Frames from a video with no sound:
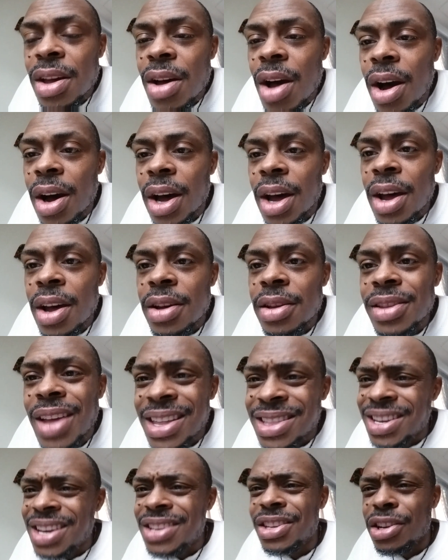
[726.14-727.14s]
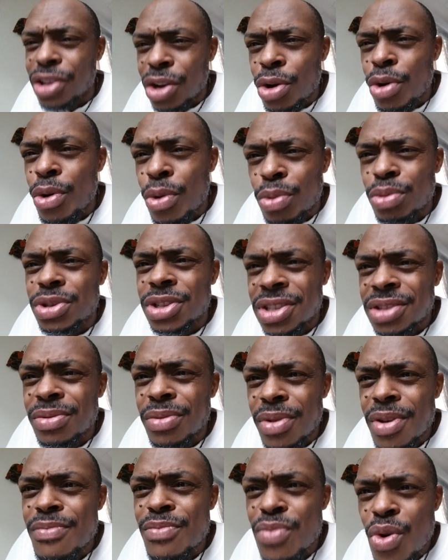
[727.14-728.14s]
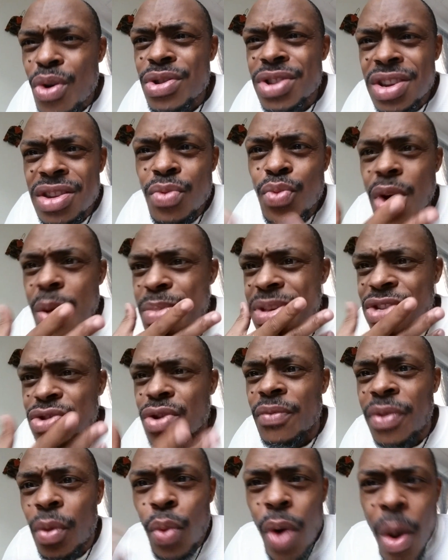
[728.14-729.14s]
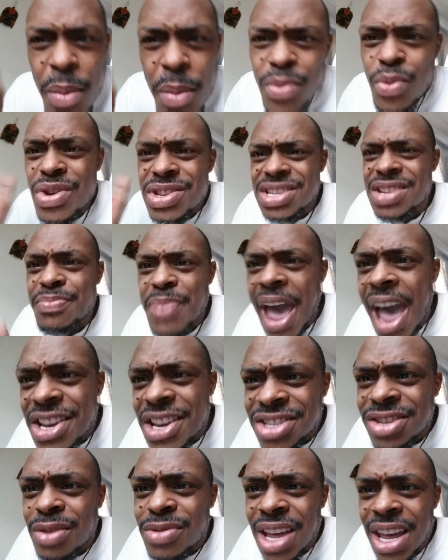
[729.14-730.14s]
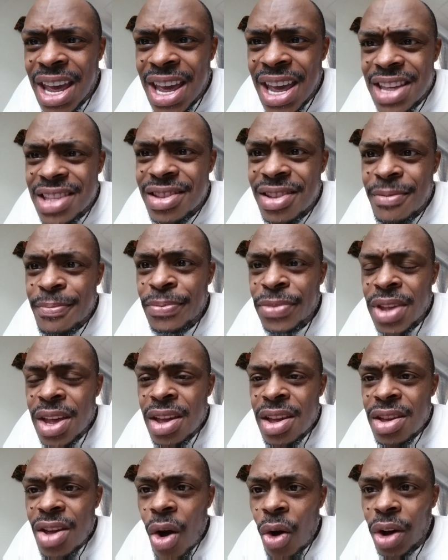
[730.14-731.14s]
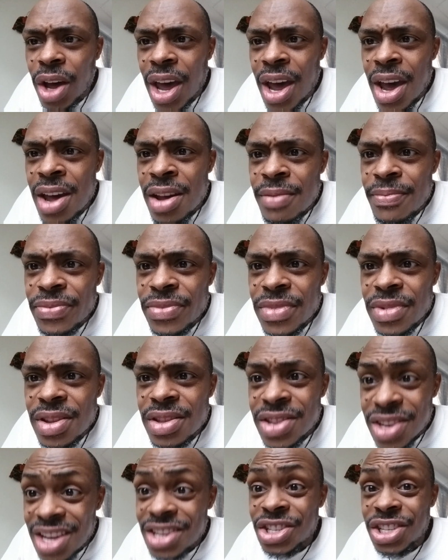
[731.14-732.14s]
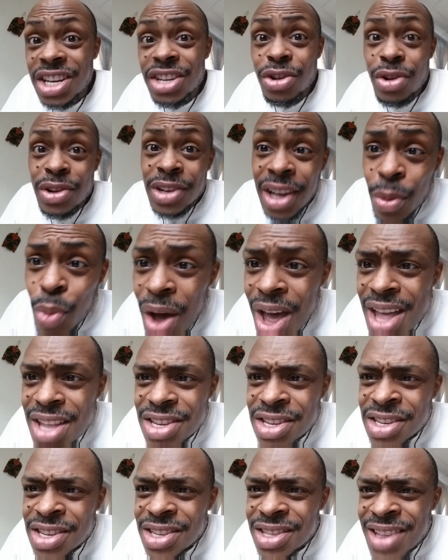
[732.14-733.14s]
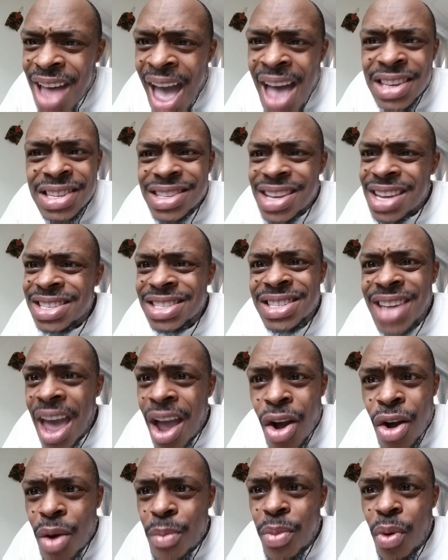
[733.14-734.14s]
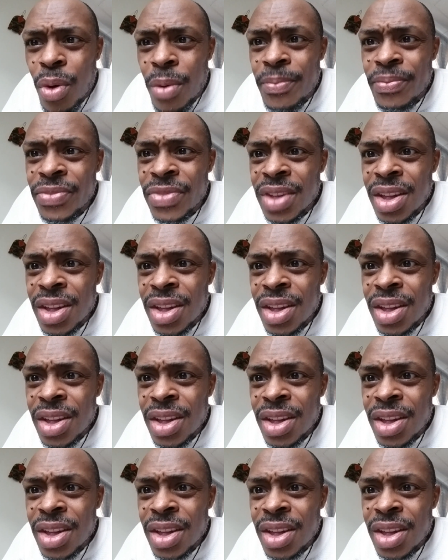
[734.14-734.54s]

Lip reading: Okay? They tend to lose more than the woman. So if the woman was in passion of the heat, okay, then she usually wins. That's just terrible.